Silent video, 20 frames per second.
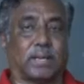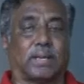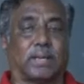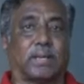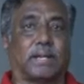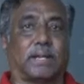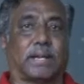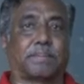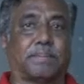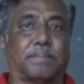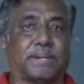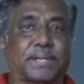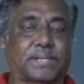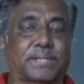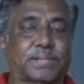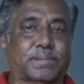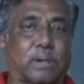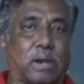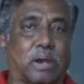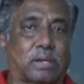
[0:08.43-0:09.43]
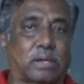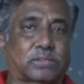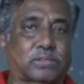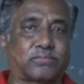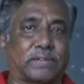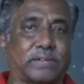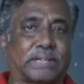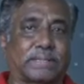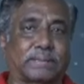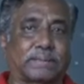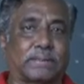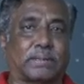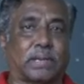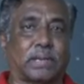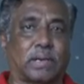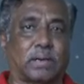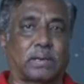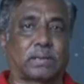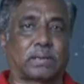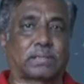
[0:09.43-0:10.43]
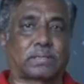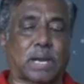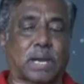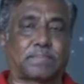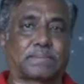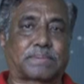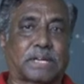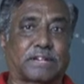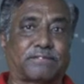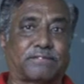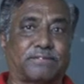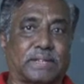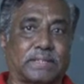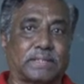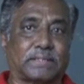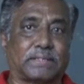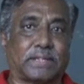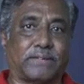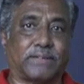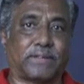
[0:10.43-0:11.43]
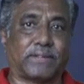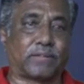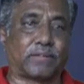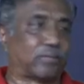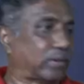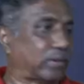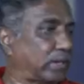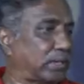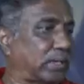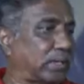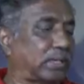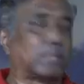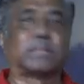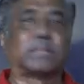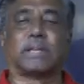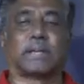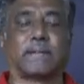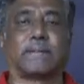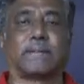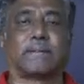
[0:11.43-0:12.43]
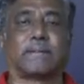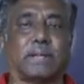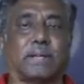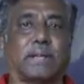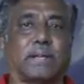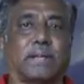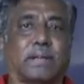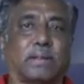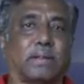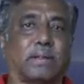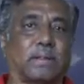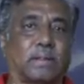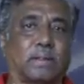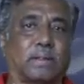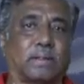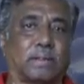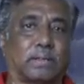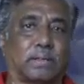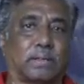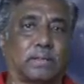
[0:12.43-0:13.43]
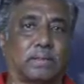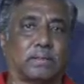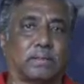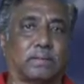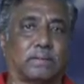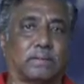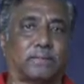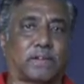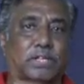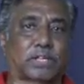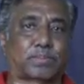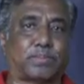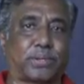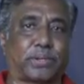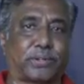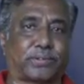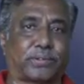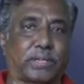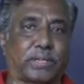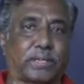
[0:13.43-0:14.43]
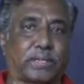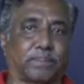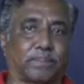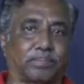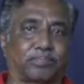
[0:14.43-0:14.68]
let me start with the chapter 1 living world, that is in first PUC,